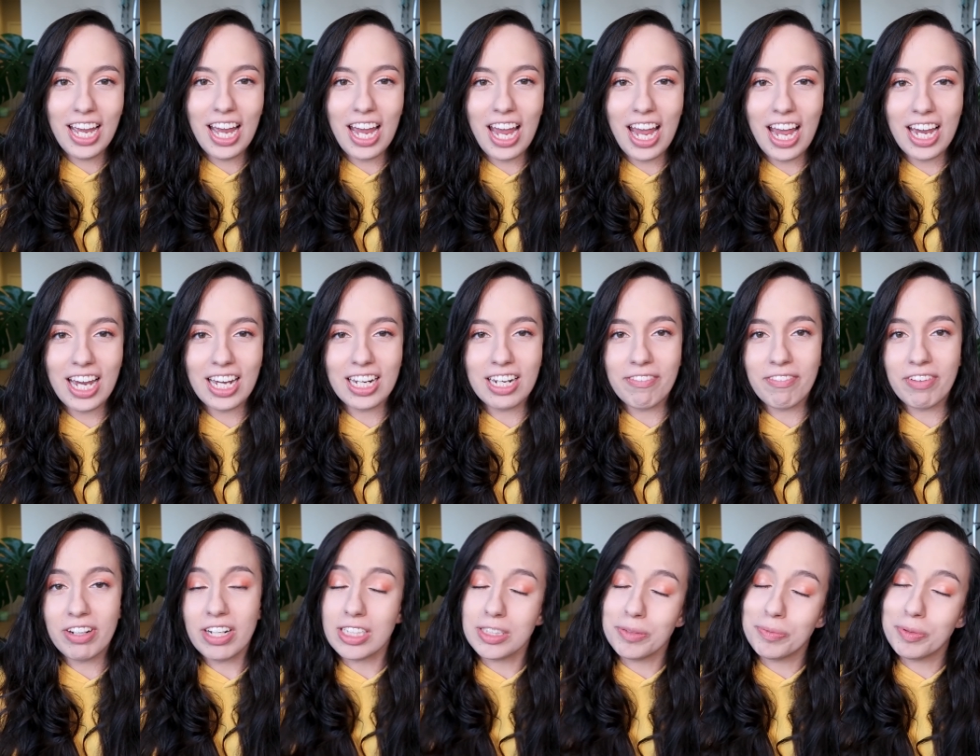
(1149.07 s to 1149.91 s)
And if
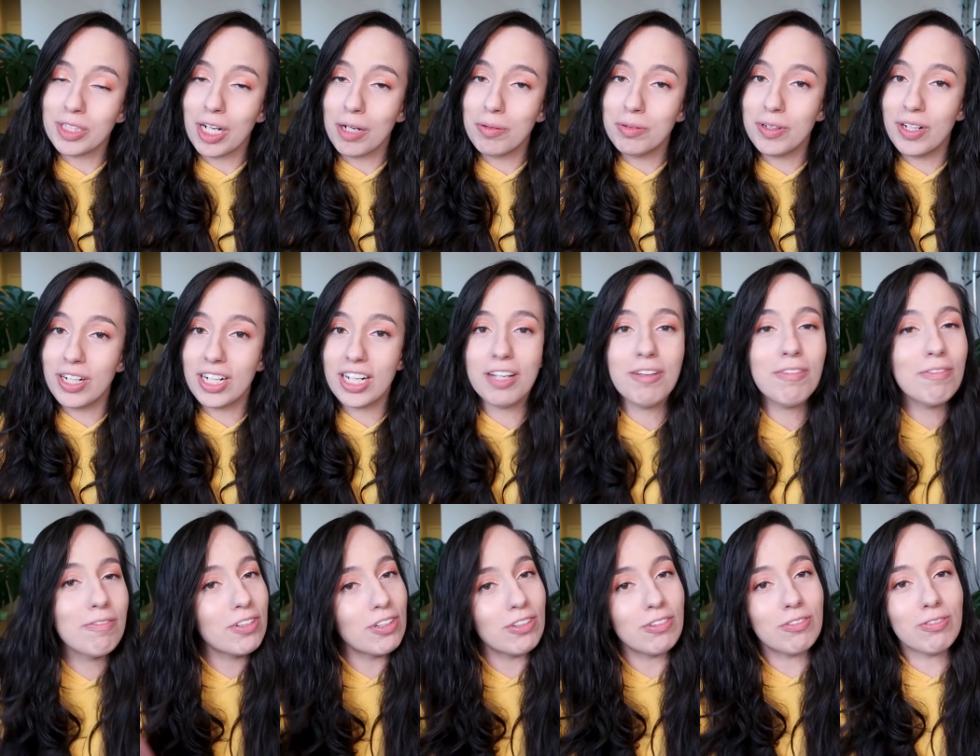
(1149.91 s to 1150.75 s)
you're not subscribed
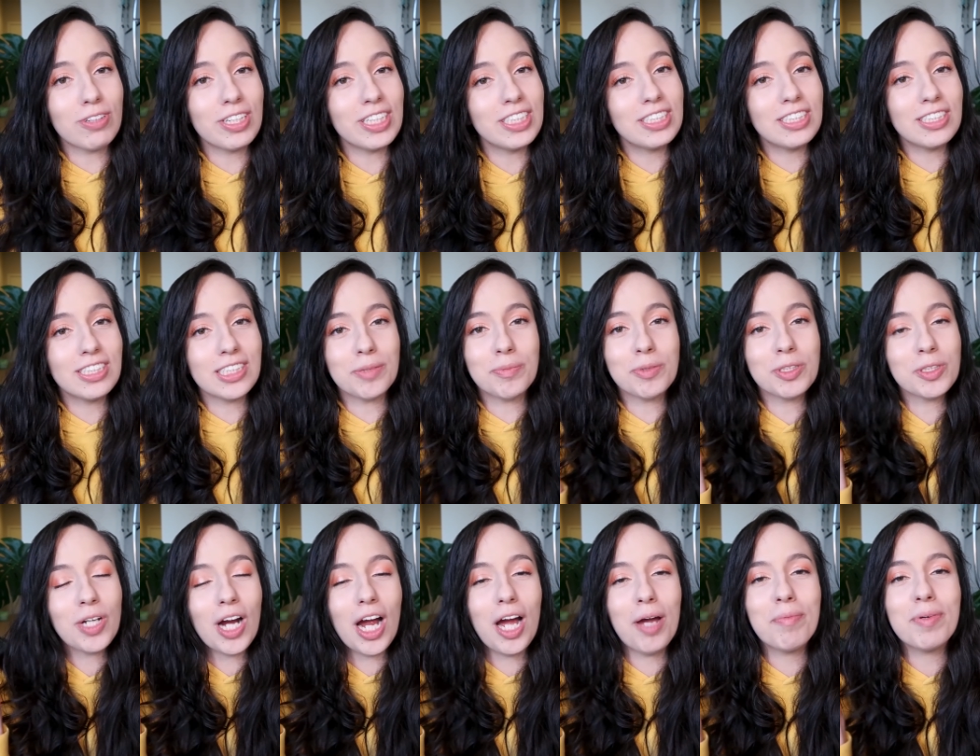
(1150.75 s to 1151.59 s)
already, feel free to
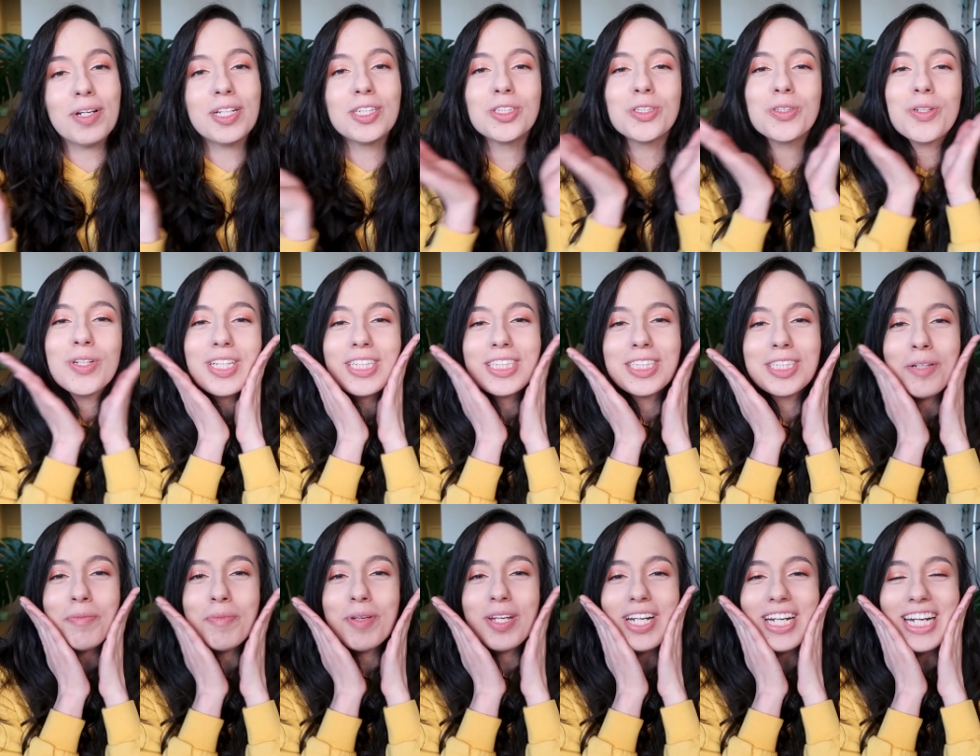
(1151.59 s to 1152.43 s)
subscribe and join this
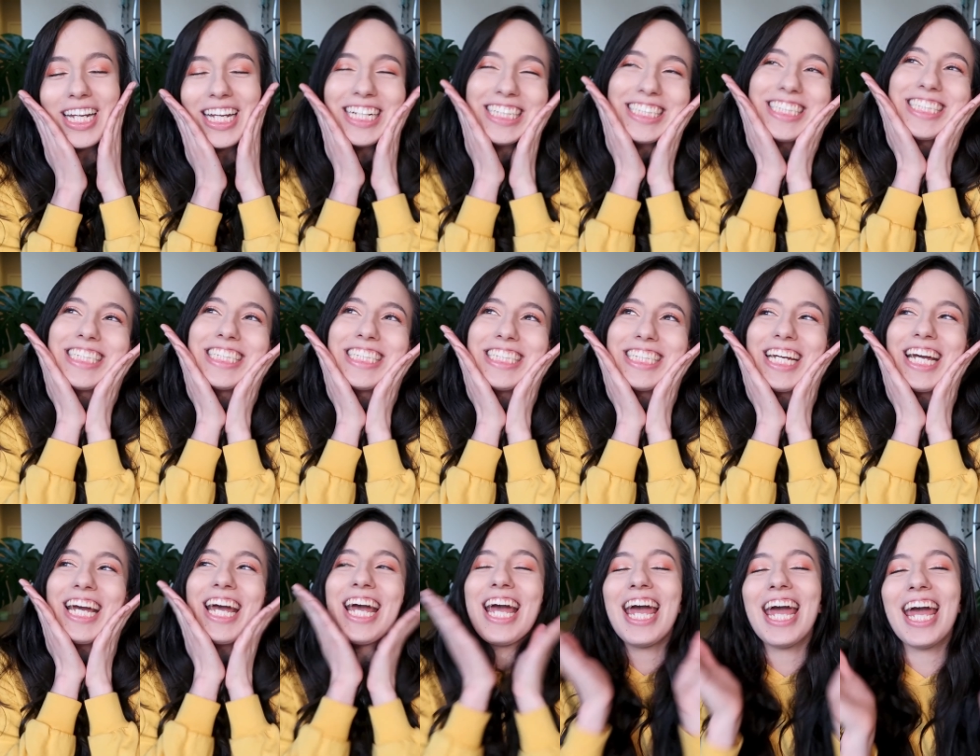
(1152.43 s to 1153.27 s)
community.
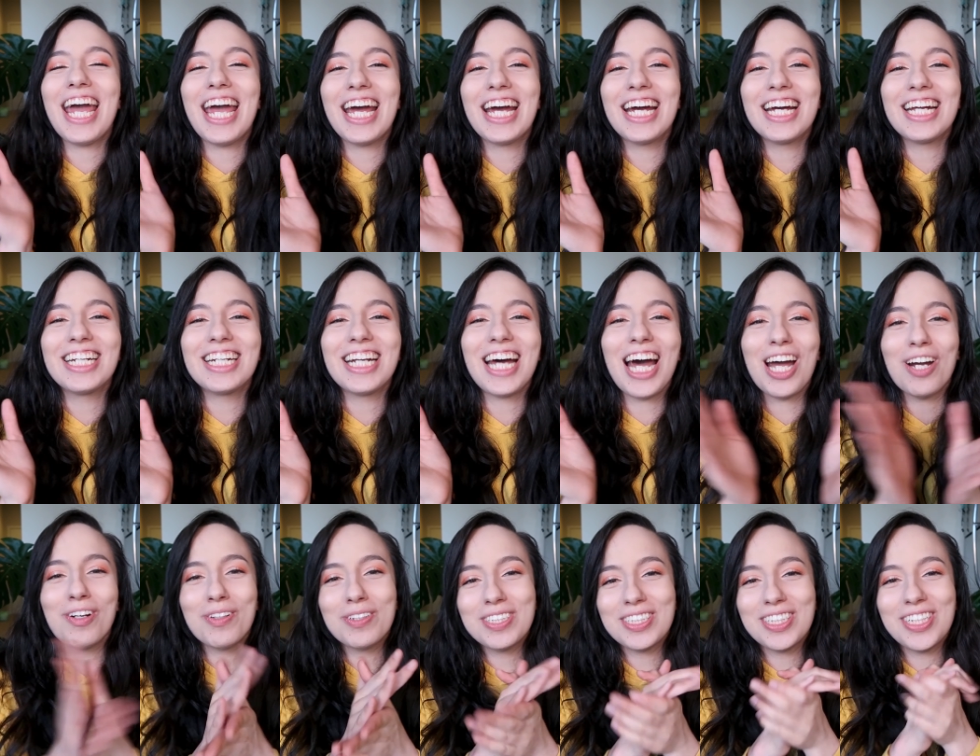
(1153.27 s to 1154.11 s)
And
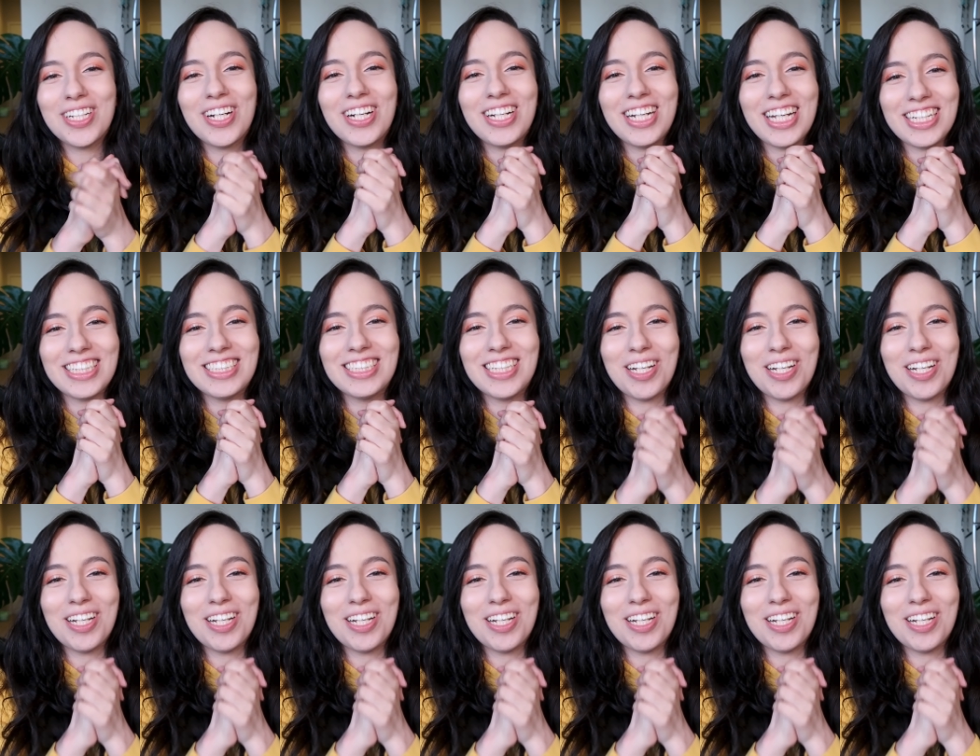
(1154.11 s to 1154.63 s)
I will see you all next